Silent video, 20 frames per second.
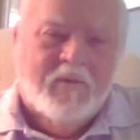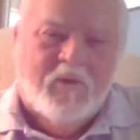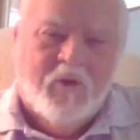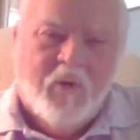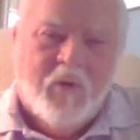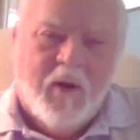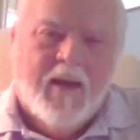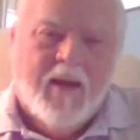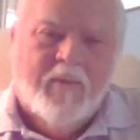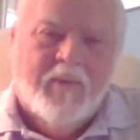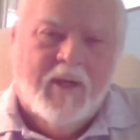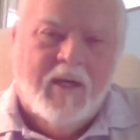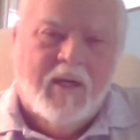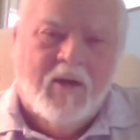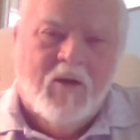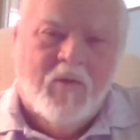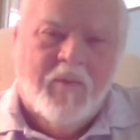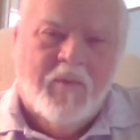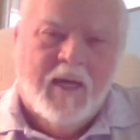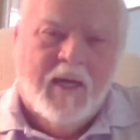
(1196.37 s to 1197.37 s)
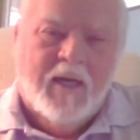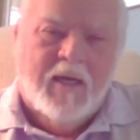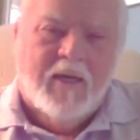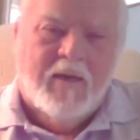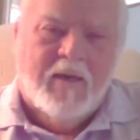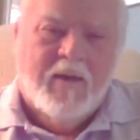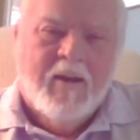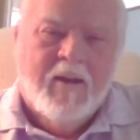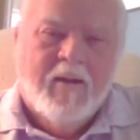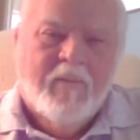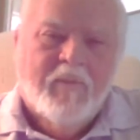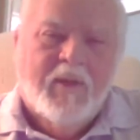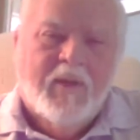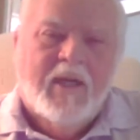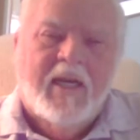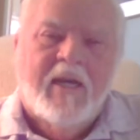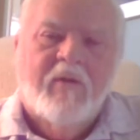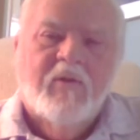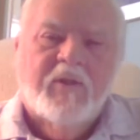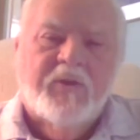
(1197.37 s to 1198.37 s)
grabbing nobody. But
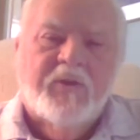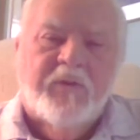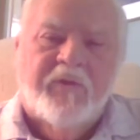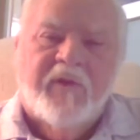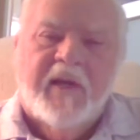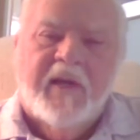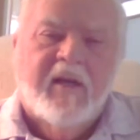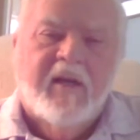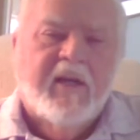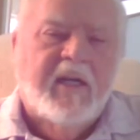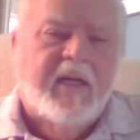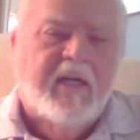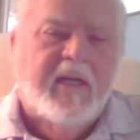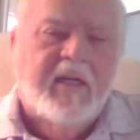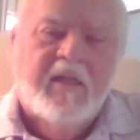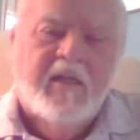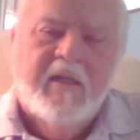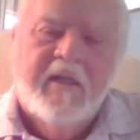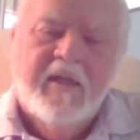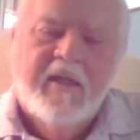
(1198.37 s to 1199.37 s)
he was very